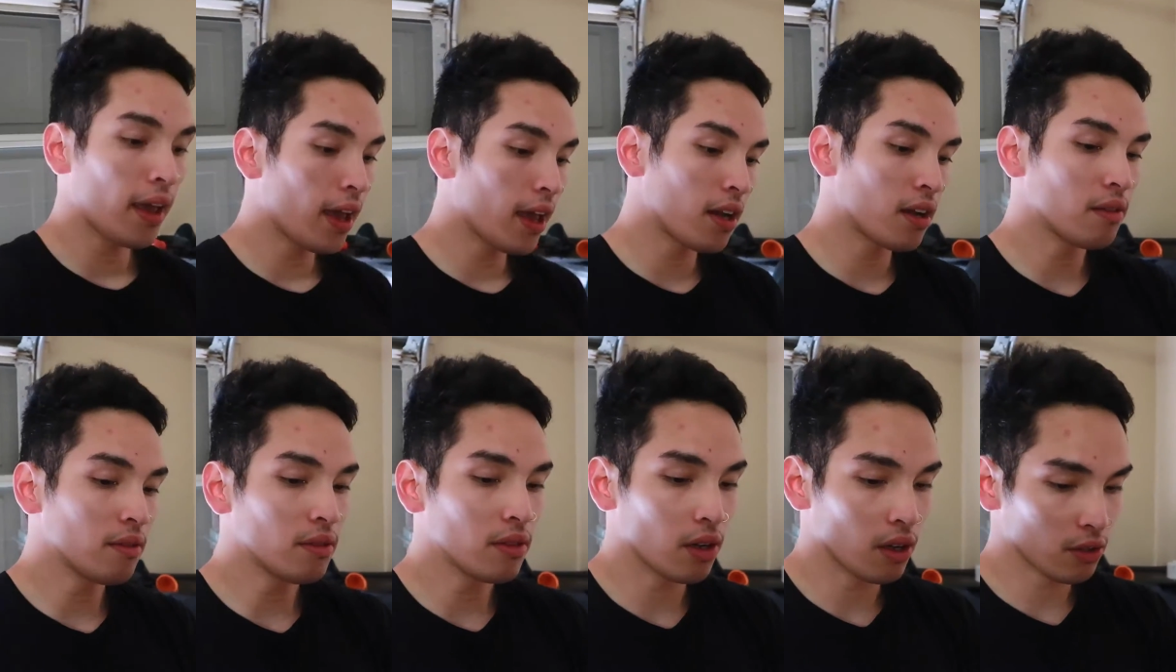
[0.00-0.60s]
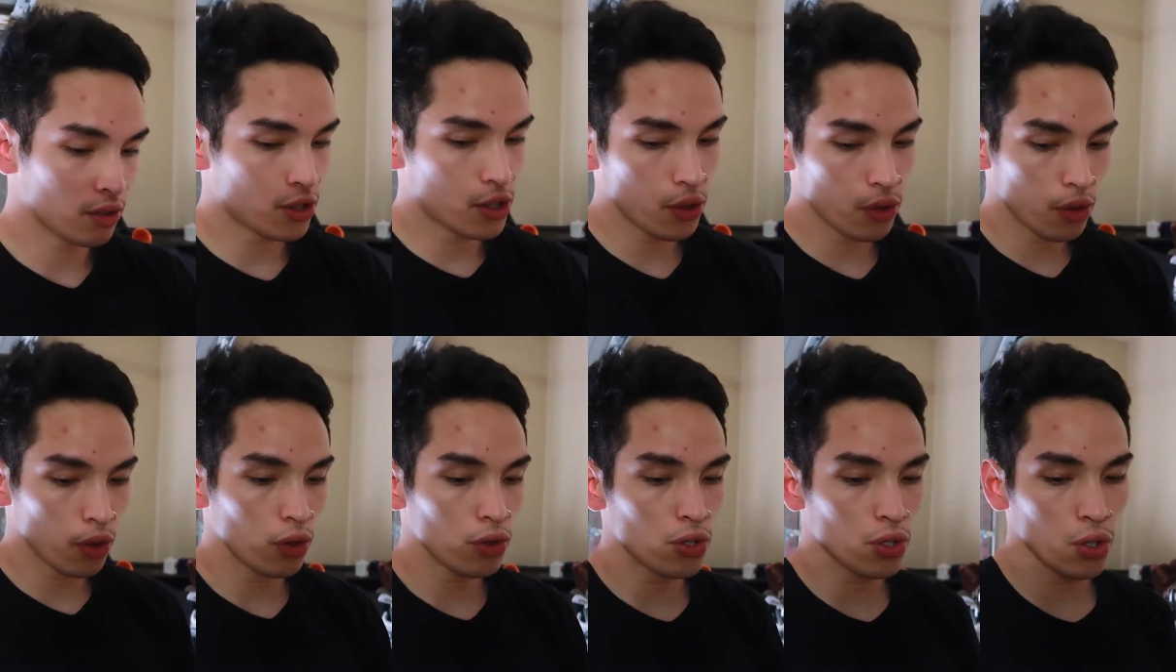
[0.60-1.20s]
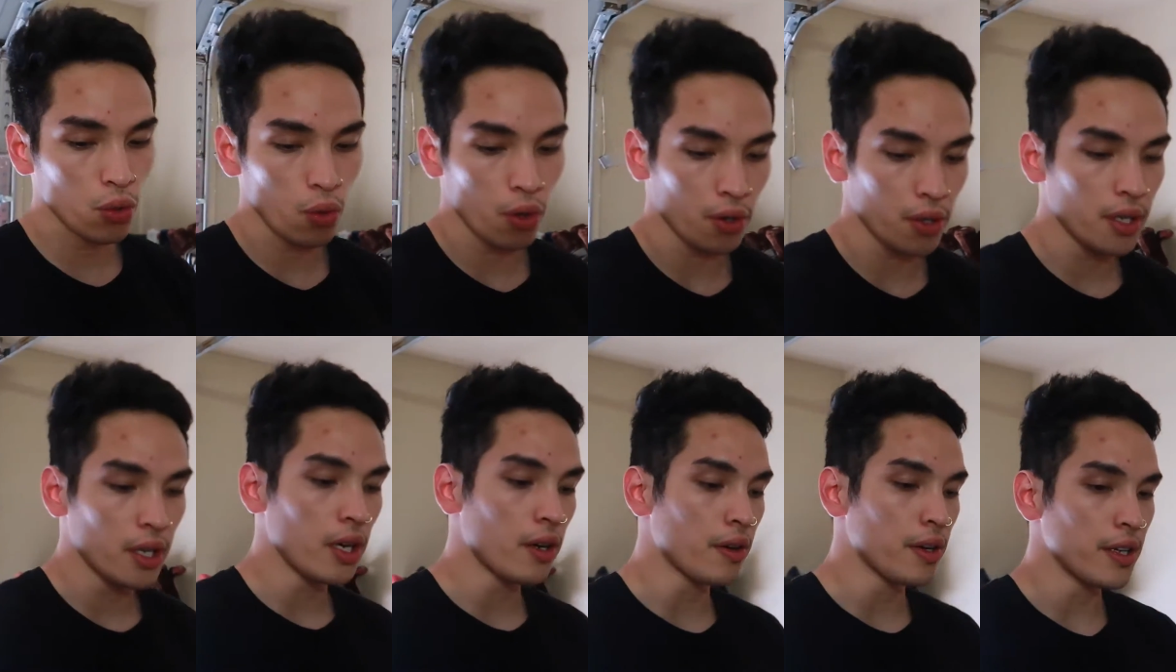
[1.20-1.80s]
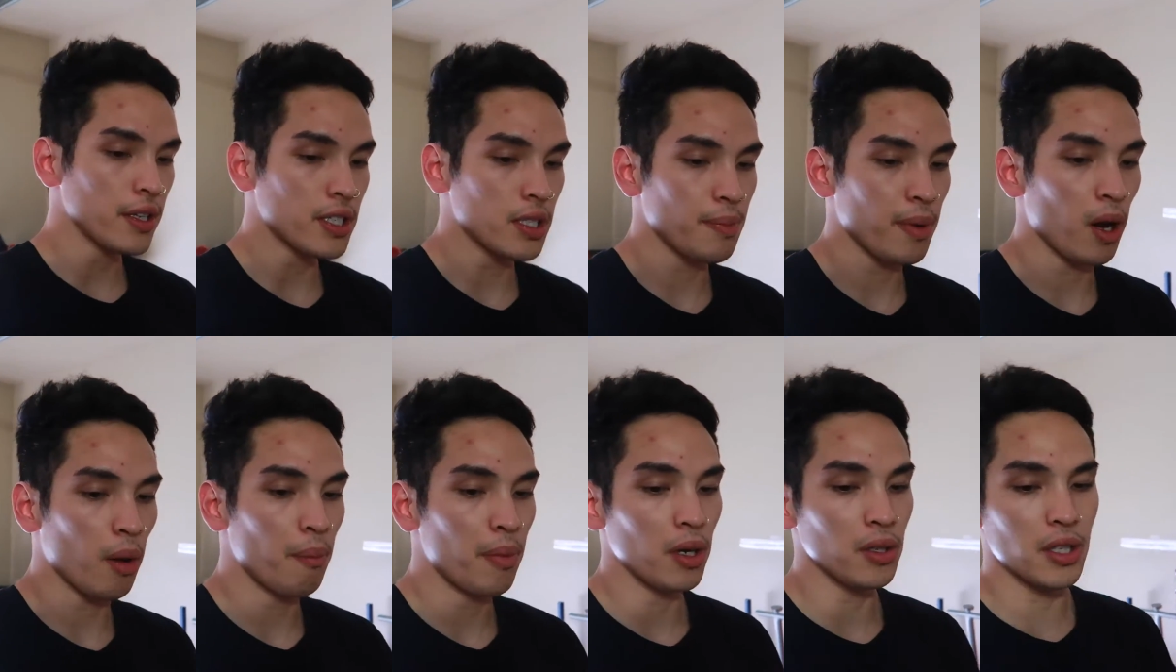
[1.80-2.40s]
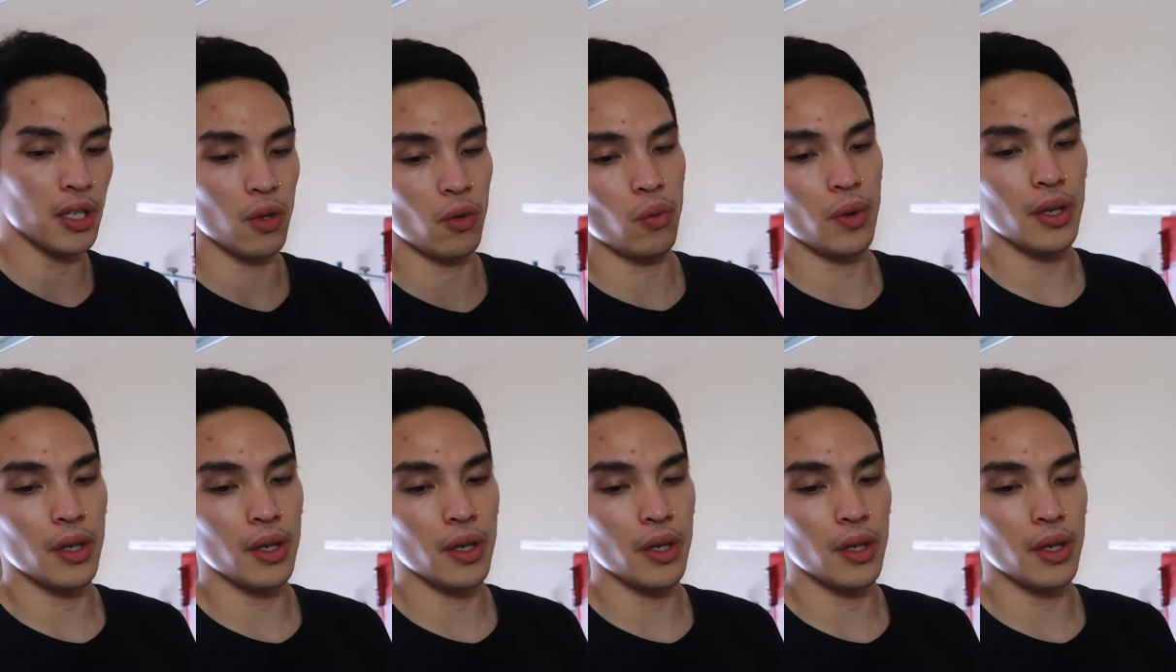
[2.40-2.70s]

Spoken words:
And to those who are curious about building